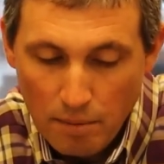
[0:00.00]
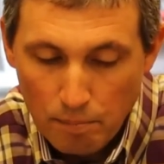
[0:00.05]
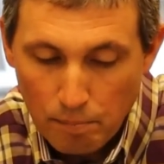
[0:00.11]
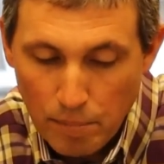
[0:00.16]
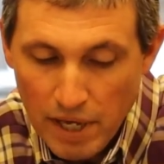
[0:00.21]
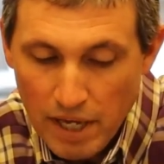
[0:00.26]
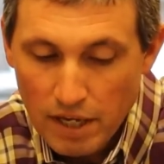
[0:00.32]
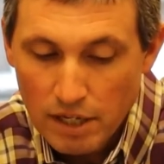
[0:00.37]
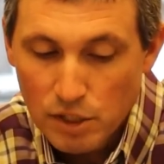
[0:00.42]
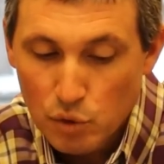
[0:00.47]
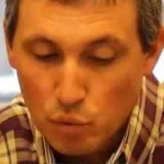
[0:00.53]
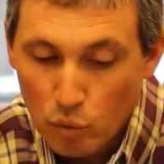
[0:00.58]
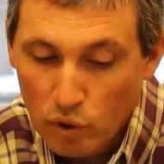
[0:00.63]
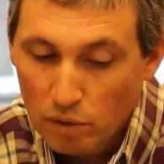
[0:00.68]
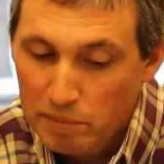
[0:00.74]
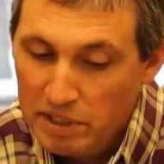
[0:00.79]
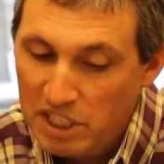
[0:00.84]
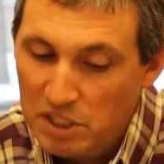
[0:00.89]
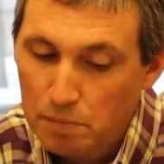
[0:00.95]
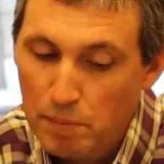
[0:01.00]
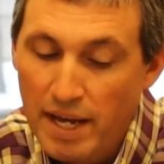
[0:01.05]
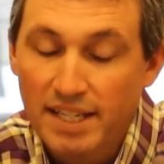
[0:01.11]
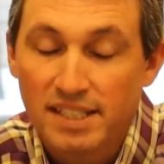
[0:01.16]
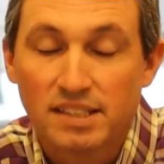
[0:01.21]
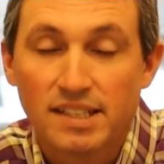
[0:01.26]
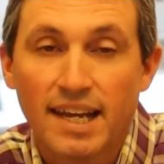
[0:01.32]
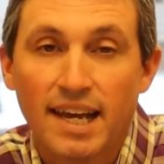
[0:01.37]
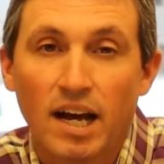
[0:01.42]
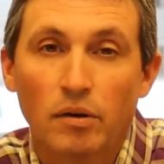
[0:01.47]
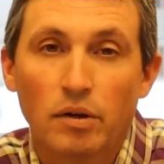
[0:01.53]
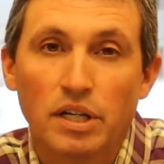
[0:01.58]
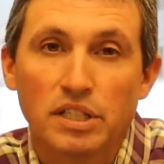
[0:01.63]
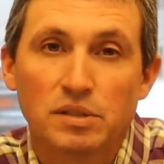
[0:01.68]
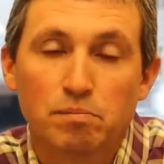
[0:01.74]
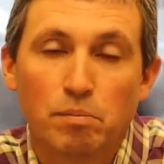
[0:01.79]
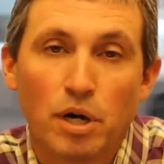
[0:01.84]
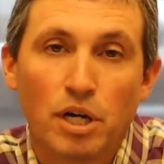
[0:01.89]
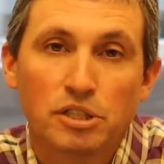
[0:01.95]
Pens will be spaced out
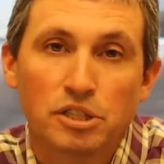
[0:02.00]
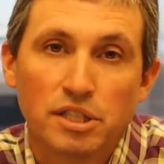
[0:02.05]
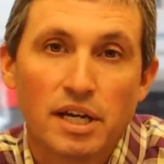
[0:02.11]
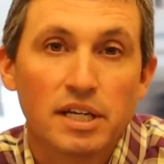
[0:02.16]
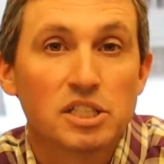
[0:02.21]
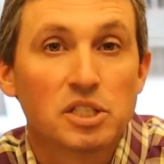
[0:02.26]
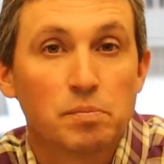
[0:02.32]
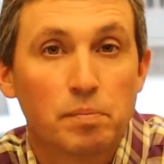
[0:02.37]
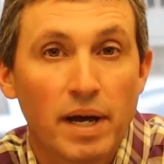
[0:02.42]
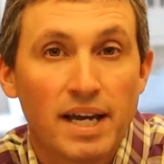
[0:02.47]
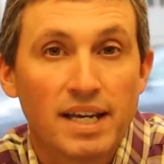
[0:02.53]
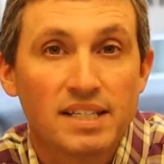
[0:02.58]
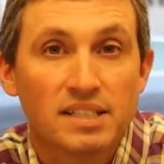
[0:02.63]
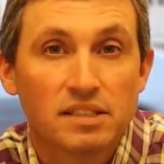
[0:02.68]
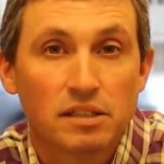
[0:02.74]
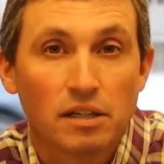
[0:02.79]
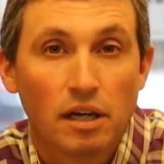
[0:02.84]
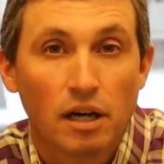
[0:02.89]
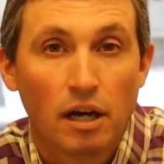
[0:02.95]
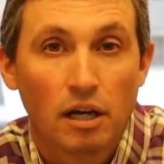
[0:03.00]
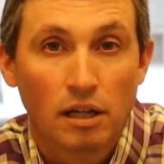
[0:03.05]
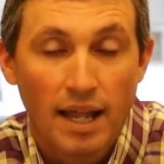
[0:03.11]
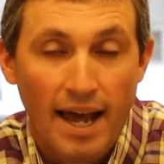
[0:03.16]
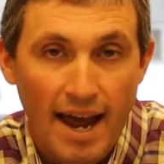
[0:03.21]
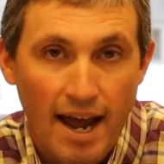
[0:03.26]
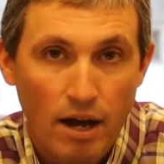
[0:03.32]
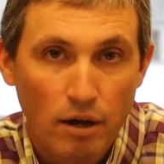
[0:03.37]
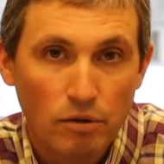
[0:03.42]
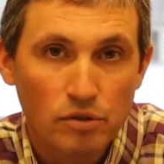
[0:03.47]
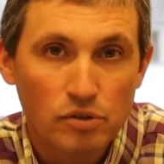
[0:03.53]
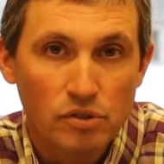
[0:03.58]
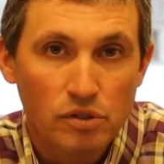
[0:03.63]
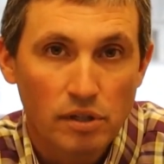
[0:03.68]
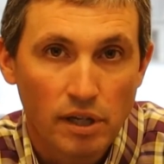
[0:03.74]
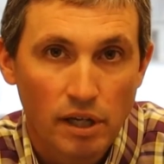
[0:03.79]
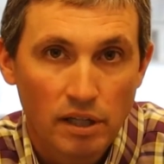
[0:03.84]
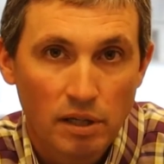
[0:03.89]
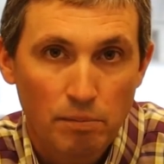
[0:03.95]
as much as space
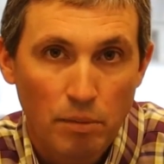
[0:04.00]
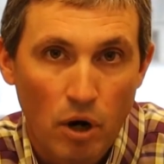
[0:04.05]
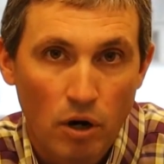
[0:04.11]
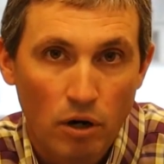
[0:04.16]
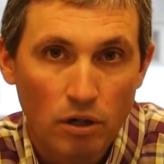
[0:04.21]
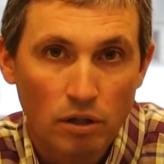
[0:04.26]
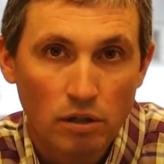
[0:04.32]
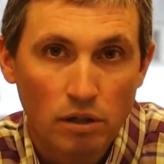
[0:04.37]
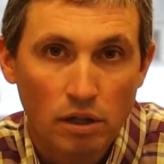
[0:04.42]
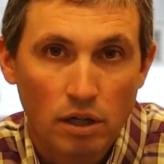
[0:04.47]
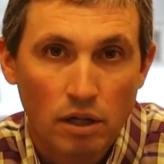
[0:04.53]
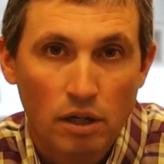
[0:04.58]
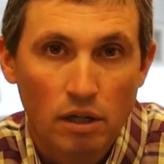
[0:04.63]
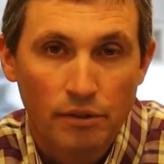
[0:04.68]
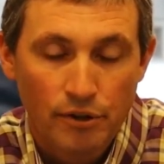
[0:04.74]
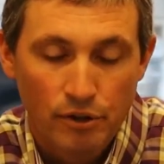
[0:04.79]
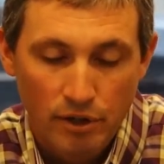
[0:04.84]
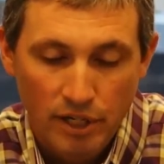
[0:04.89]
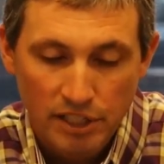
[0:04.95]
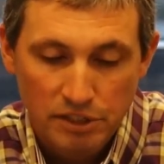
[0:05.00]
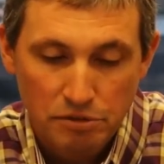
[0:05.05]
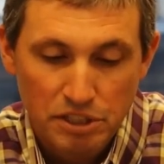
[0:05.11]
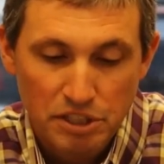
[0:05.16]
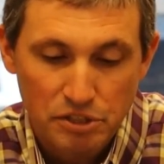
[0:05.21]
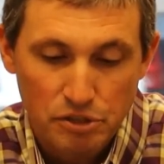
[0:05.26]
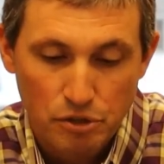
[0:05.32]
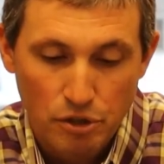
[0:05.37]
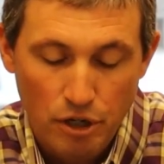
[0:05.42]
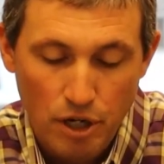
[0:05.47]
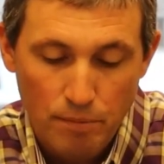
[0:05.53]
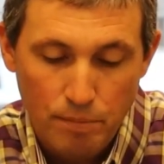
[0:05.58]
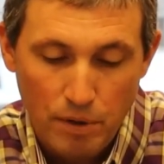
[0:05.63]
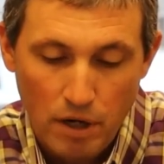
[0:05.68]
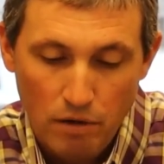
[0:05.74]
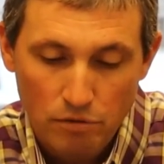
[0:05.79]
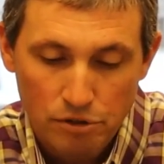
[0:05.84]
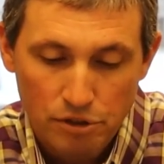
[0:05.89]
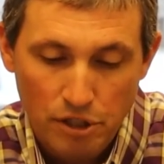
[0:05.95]
allows in the barn. Their entries are up.
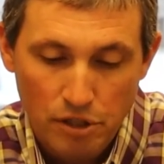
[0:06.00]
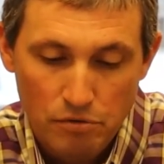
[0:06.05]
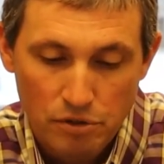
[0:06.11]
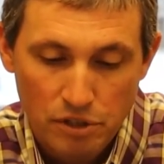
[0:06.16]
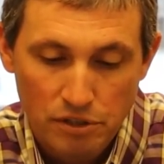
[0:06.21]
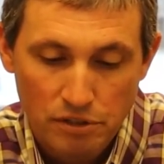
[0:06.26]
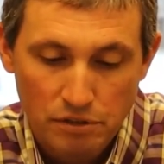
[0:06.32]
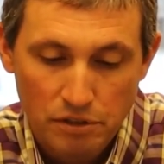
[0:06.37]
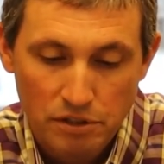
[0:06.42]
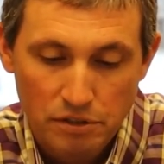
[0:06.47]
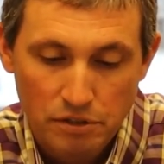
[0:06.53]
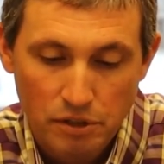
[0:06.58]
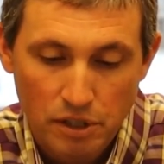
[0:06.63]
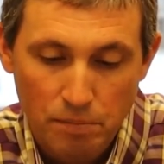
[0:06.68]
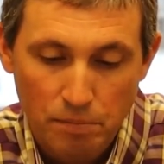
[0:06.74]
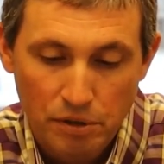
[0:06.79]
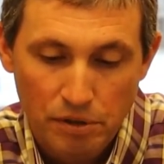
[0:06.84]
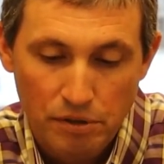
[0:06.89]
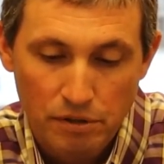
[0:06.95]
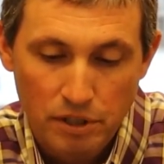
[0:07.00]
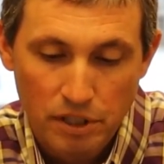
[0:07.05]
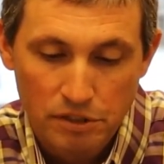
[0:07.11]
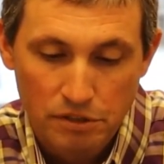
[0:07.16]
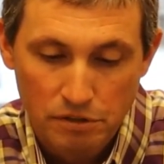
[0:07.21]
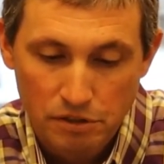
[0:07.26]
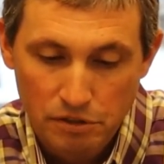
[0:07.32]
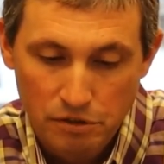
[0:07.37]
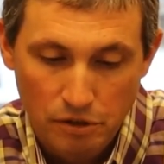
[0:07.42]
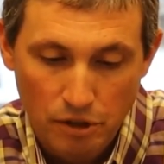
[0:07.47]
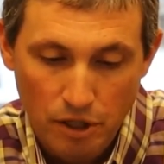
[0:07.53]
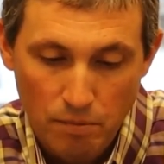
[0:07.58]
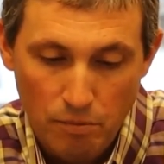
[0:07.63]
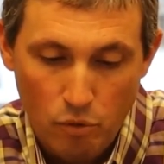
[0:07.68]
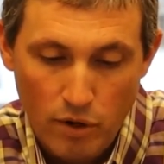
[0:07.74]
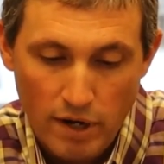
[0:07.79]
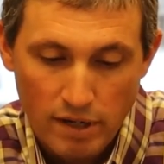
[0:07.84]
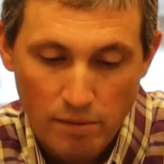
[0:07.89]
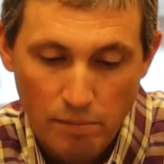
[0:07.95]
All shows' entries are up, but their entries are up
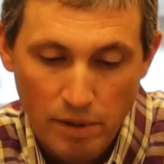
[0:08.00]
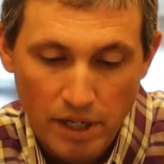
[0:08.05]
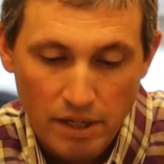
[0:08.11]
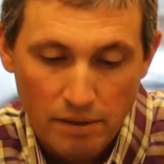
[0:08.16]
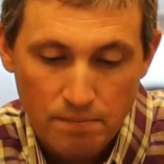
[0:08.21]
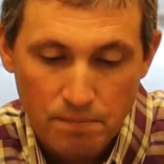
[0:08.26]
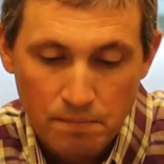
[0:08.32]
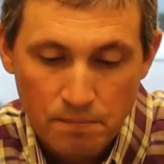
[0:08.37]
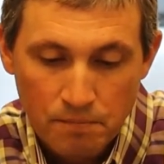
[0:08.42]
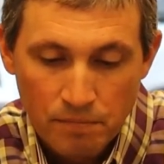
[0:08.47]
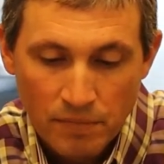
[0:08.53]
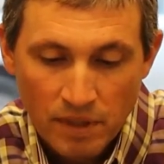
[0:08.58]
quite a bit.